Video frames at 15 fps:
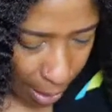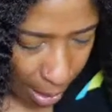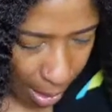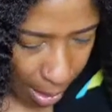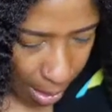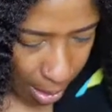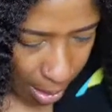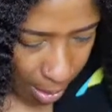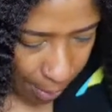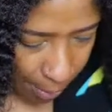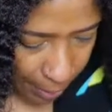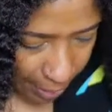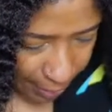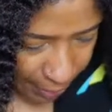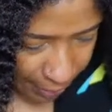
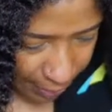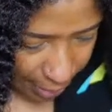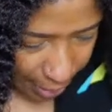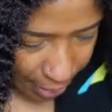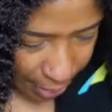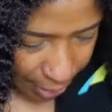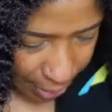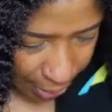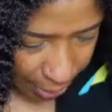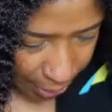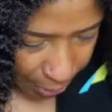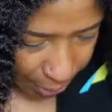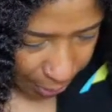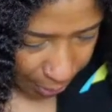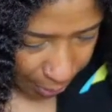um let's see
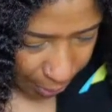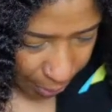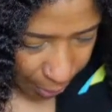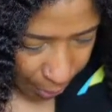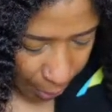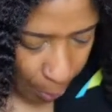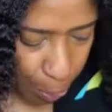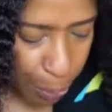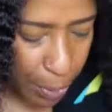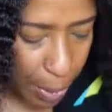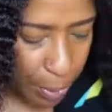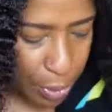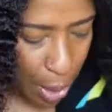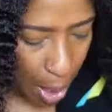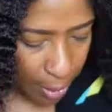here
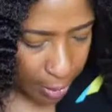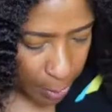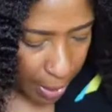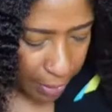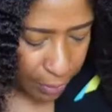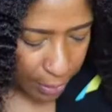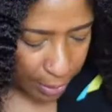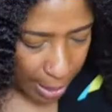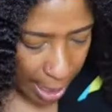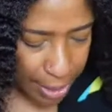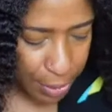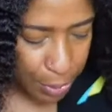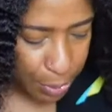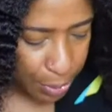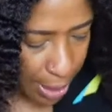talked about the
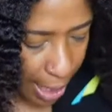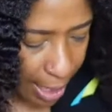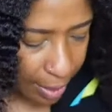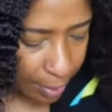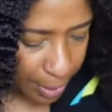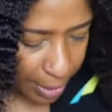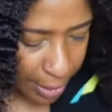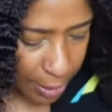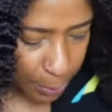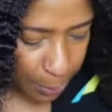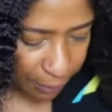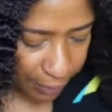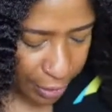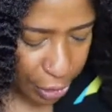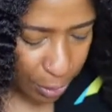national diabetes
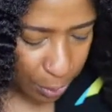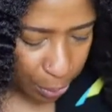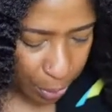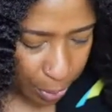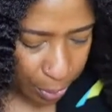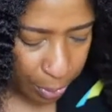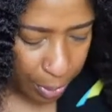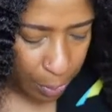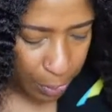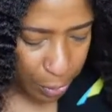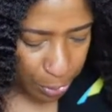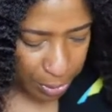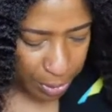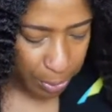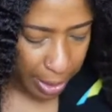prevention program
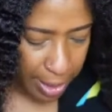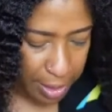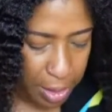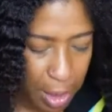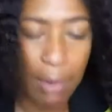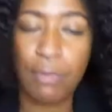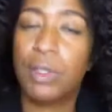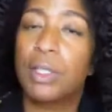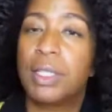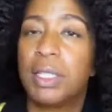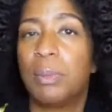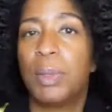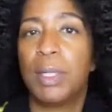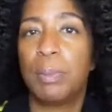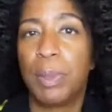which was based off the
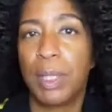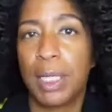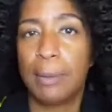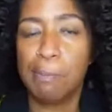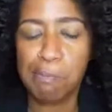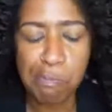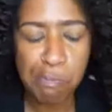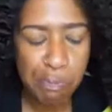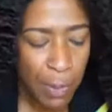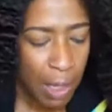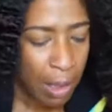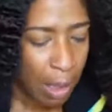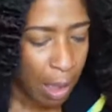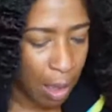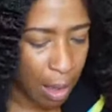dpp
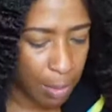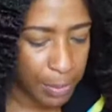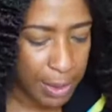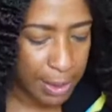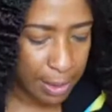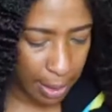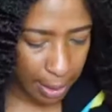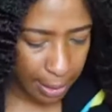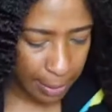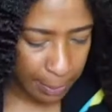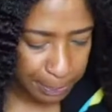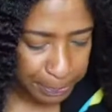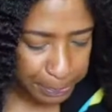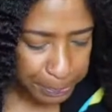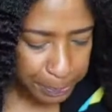um,
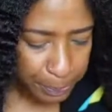study